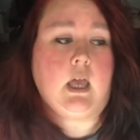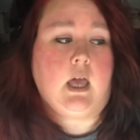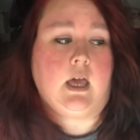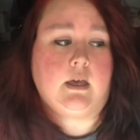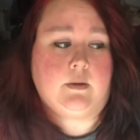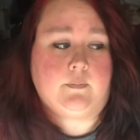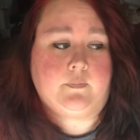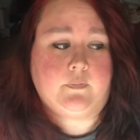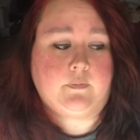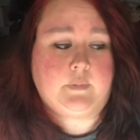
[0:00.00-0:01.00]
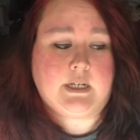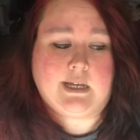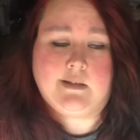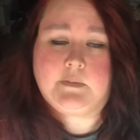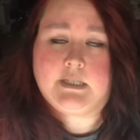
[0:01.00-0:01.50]
but
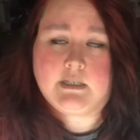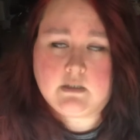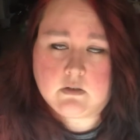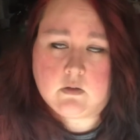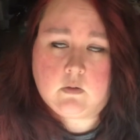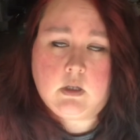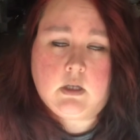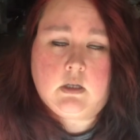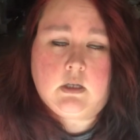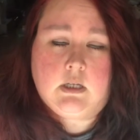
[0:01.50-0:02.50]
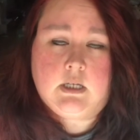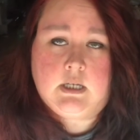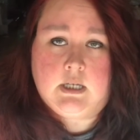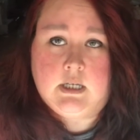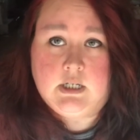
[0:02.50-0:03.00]
I am still
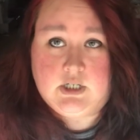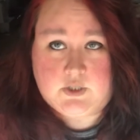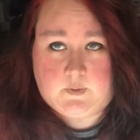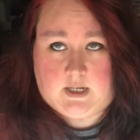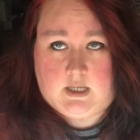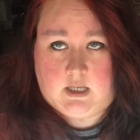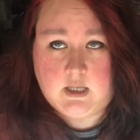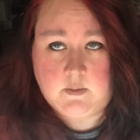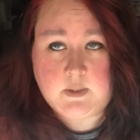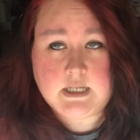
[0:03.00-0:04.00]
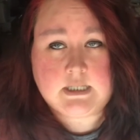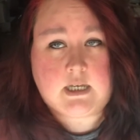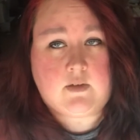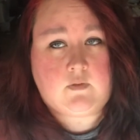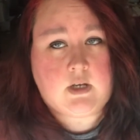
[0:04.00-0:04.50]
just waiting, because I
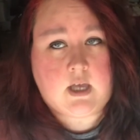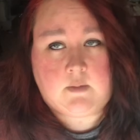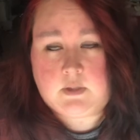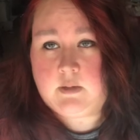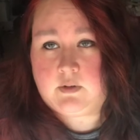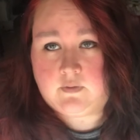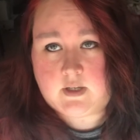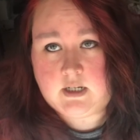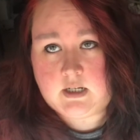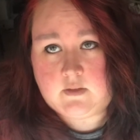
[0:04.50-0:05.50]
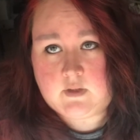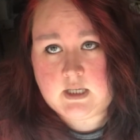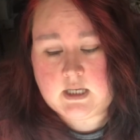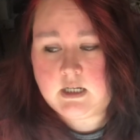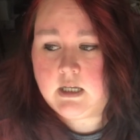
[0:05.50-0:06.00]
have not been able to find any of it
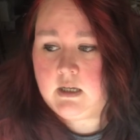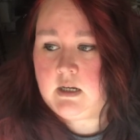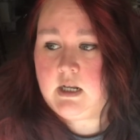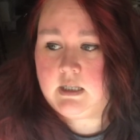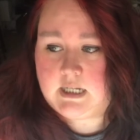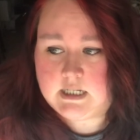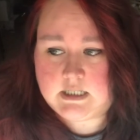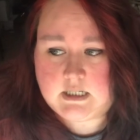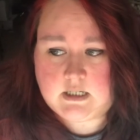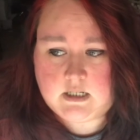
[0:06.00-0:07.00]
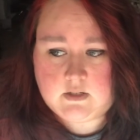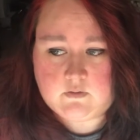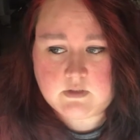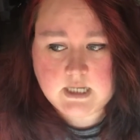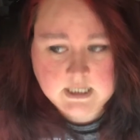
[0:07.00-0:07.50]
yet. And like I said,
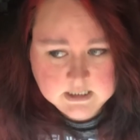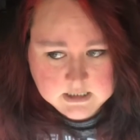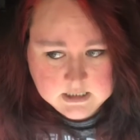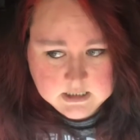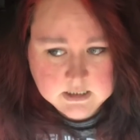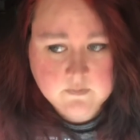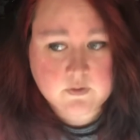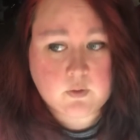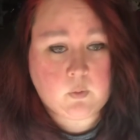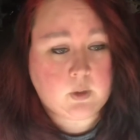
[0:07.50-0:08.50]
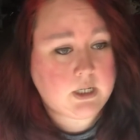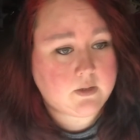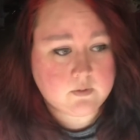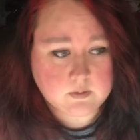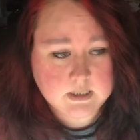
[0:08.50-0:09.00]
in Texas, for
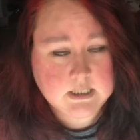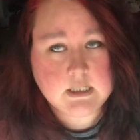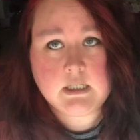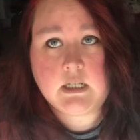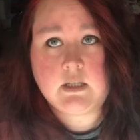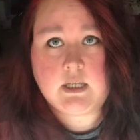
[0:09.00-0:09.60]
whatever reason,